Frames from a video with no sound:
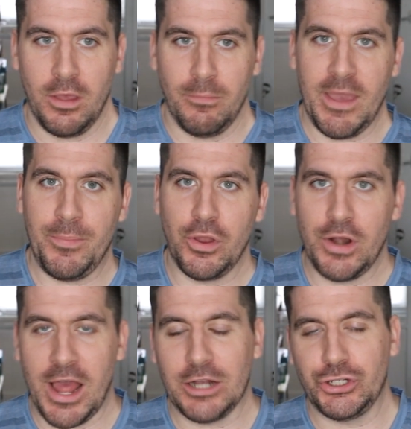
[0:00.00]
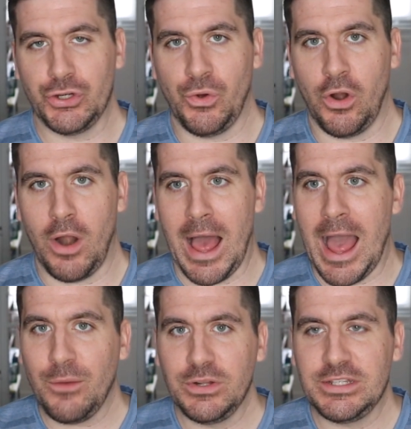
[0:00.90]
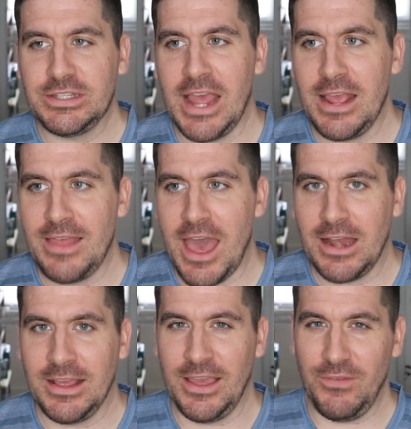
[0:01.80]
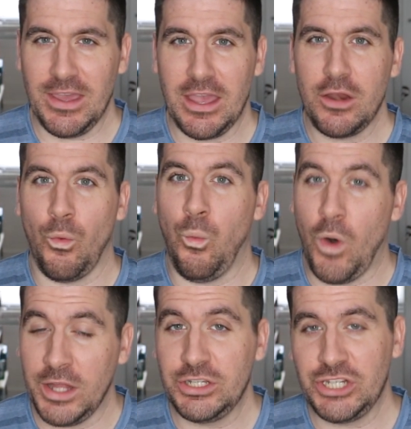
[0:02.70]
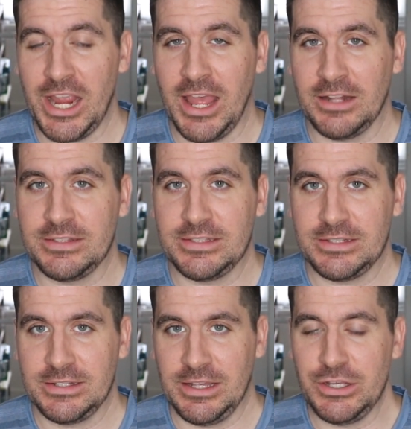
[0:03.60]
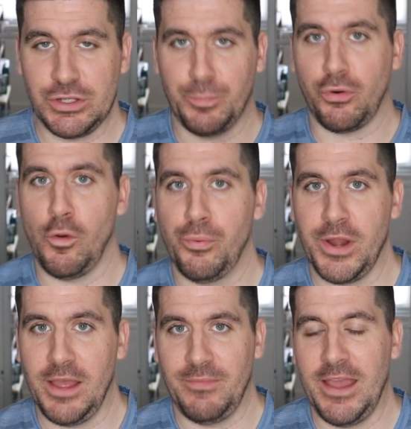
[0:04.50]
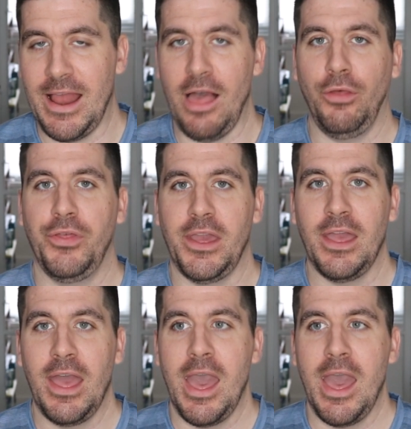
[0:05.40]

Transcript: Maybe you're not sure. I would say that giving it one chance is appropriate and healthy.